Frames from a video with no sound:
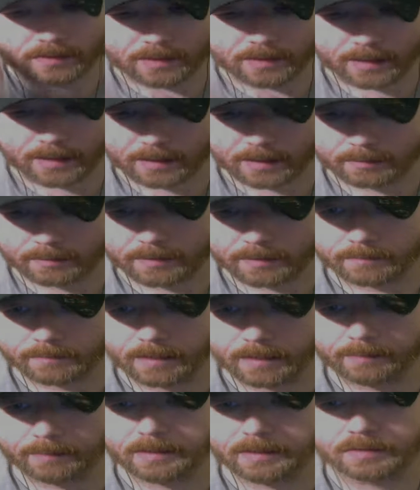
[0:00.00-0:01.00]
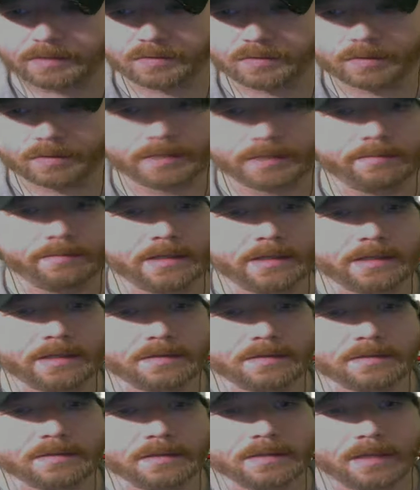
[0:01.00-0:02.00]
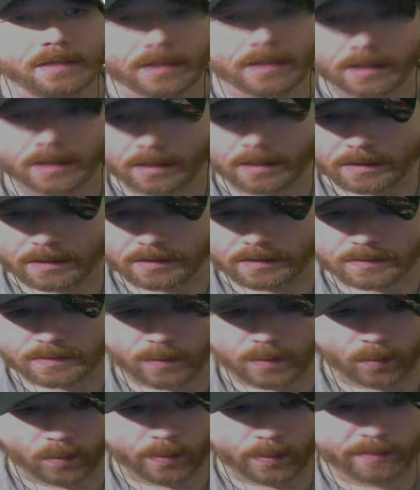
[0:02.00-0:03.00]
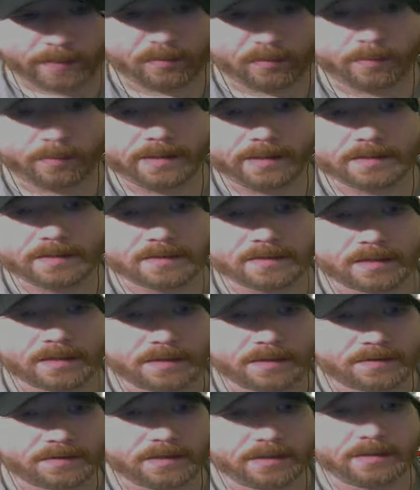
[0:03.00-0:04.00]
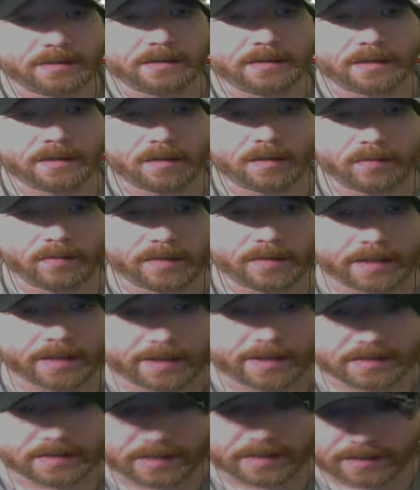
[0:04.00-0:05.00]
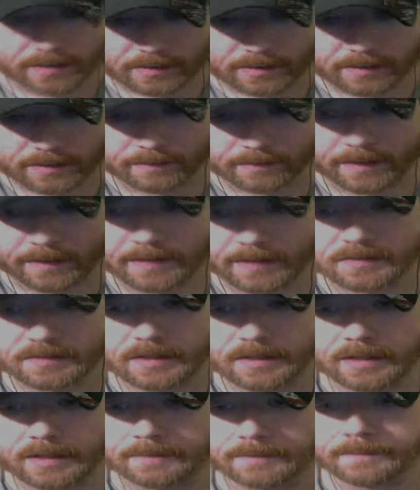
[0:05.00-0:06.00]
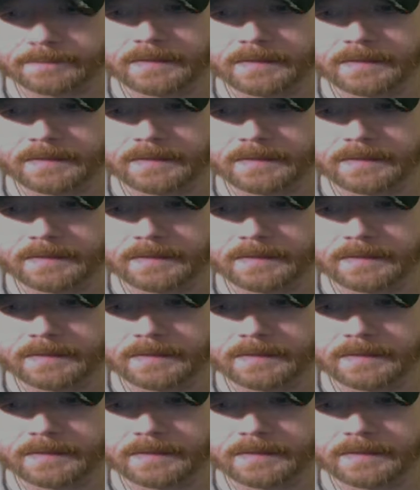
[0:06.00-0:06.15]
time, maybe 20 minutes, so we will be discussing the COVID-19 vaccine.